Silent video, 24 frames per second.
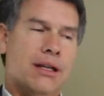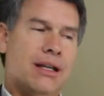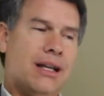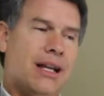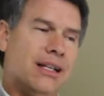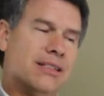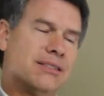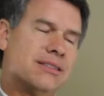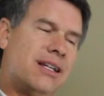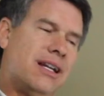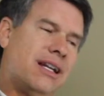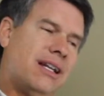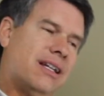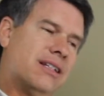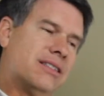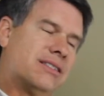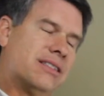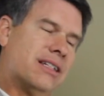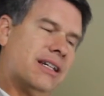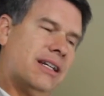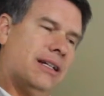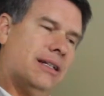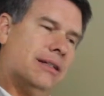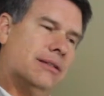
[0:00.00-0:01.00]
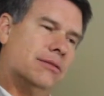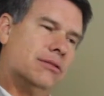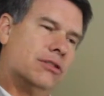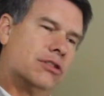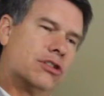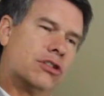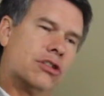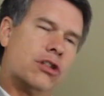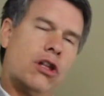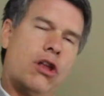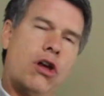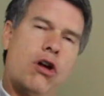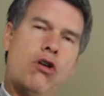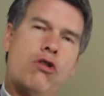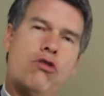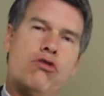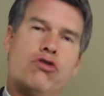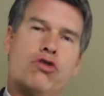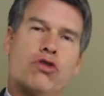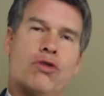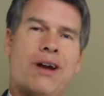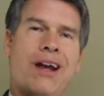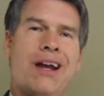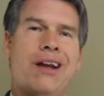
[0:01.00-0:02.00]
It's like it's a slow
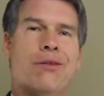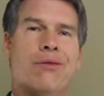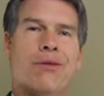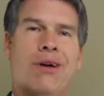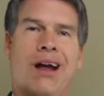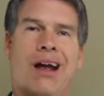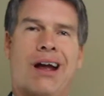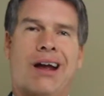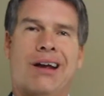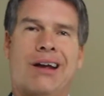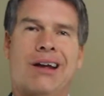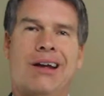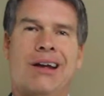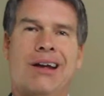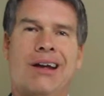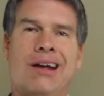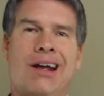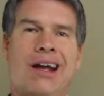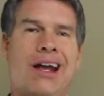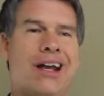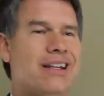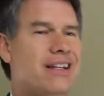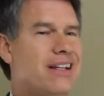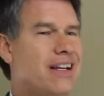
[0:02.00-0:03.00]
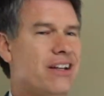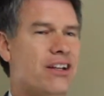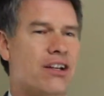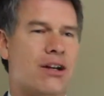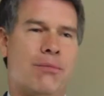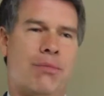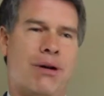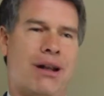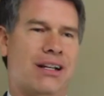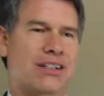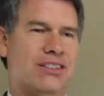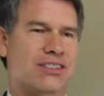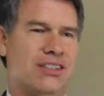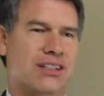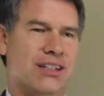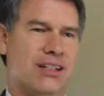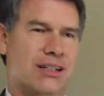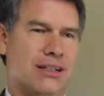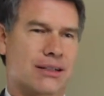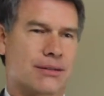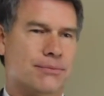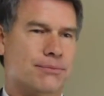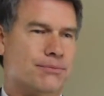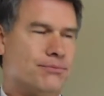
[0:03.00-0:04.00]
train wreck, and yet nobody's seeing
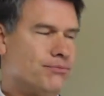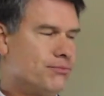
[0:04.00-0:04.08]
it.